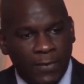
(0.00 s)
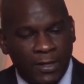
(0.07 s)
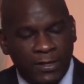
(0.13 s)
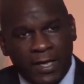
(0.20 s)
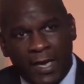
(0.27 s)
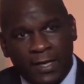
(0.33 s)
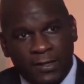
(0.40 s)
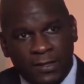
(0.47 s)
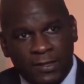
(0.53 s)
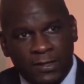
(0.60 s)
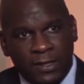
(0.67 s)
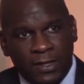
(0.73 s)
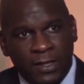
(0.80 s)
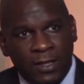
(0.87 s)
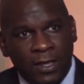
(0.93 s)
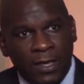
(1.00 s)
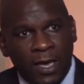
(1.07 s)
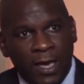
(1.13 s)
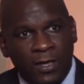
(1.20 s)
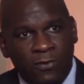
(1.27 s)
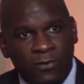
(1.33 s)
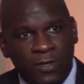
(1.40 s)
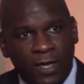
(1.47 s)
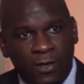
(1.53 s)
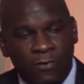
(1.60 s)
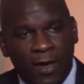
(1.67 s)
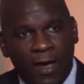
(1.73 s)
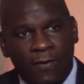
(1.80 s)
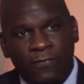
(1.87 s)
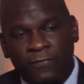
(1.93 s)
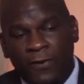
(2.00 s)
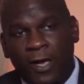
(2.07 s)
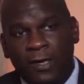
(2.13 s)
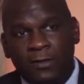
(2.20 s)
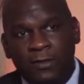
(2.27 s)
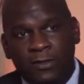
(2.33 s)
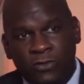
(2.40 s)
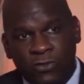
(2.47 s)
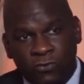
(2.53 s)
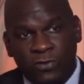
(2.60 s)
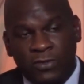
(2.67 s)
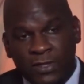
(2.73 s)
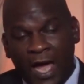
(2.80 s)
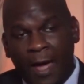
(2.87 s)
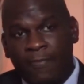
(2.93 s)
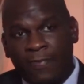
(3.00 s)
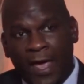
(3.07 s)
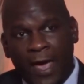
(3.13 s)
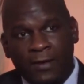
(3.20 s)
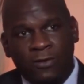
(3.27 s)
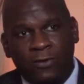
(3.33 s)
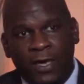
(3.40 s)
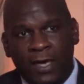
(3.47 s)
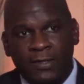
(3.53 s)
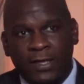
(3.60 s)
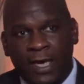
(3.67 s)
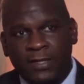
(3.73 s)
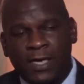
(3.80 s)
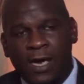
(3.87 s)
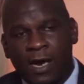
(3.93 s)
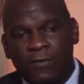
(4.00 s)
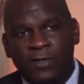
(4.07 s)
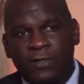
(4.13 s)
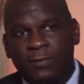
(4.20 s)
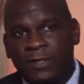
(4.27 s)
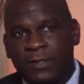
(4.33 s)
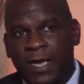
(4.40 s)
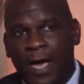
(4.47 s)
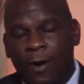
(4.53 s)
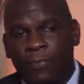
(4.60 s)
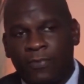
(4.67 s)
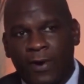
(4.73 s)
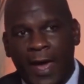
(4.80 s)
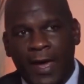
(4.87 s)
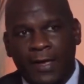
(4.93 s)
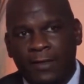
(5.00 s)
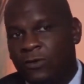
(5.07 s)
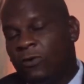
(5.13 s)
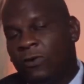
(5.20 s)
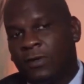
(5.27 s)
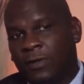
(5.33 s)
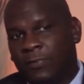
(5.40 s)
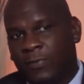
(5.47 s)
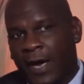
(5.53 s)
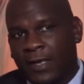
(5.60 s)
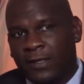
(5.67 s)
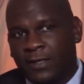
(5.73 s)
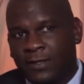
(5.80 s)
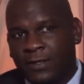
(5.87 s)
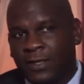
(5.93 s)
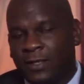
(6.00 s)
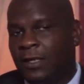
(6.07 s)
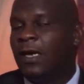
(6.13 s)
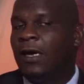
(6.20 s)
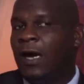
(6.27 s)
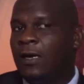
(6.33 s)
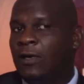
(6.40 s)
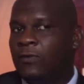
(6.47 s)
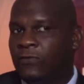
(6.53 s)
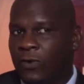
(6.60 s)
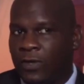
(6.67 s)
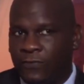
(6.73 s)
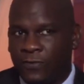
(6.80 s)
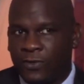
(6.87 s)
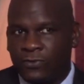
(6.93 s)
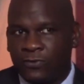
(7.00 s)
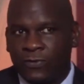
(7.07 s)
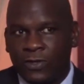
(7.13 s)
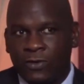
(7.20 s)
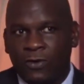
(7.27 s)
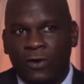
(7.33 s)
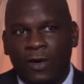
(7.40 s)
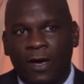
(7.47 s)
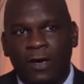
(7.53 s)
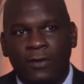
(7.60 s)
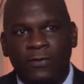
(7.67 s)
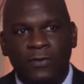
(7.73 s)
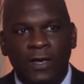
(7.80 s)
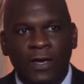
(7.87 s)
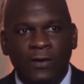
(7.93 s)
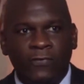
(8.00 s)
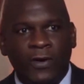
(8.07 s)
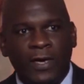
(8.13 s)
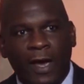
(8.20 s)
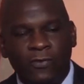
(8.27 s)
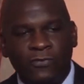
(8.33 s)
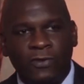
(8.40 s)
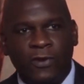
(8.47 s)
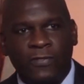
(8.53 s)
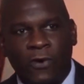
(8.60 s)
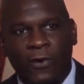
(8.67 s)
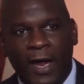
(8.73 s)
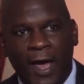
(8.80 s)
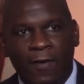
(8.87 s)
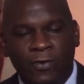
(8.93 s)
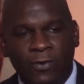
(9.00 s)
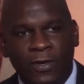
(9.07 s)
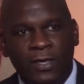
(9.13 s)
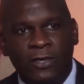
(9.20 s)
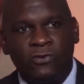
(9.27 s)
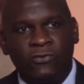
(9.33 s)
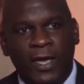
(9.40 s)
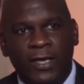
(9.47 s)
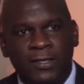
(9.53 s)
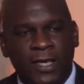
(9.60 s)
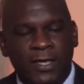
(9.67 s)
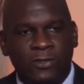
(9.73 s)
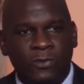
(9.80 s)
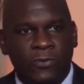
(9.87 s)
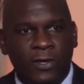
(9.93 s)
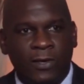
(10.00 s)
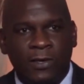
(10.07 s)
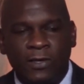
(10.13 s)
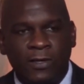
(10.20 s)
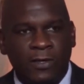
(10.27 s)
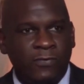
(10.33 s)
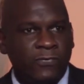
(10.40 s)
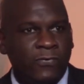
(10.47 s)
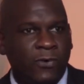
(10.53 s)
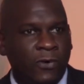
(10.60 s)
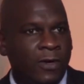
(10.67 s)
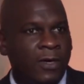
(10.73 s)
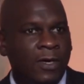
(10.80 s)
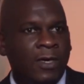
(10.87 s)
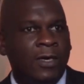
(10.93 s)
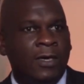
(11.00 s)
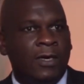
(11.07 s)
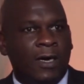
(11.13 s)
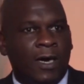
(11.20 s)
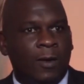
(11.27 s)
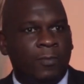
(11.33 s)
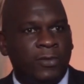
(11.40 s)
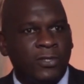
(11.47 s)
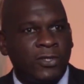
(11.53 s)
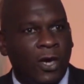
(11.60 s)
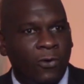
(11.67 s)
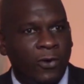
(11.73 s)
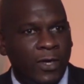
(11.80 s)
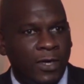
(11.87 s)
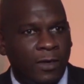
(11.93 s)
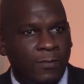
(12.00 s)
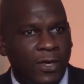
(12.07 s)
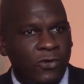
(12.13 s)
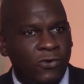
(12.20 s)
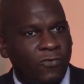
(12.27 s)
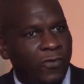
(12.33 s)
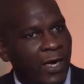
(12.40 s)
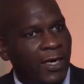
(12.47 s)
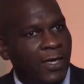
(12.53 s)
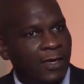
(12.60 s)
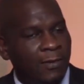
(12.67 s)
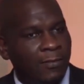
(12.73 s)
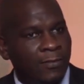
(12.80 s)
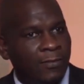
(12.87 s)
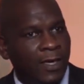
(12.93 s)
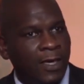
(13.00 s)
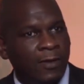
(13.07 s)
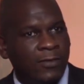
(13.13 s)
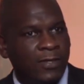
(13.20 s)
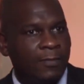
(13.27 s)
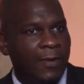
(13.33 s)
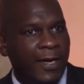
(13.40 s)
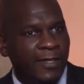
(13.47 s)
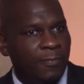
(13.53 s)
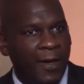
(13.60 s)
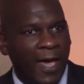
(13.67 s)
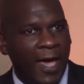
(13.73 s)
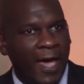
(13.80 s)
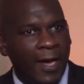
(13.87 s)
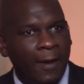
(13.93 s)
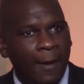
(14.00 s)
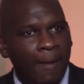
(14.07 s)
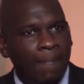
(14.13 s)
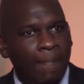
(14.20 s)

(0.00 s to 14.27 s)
attack the city, and you say you have funds to stop that. So anti-terrorism is now practiced in 145th Street or 149th Street and 3rd Avenue in the train station, where they're looking for plutonium and uranium in somebody's bag.